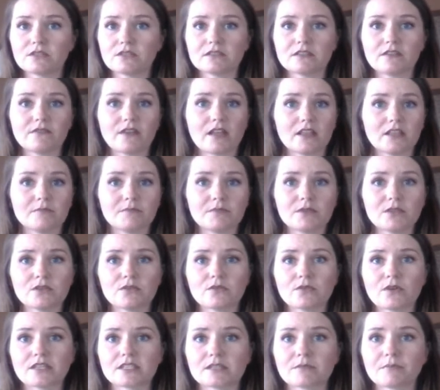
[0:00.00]
develop
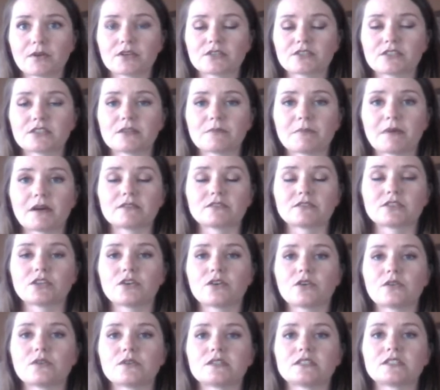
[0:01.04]
you as a person about to
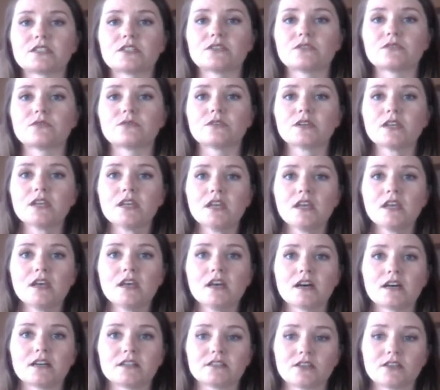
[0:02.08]
go into
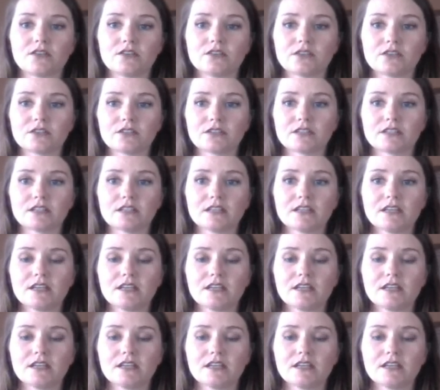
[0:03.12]
adulthood.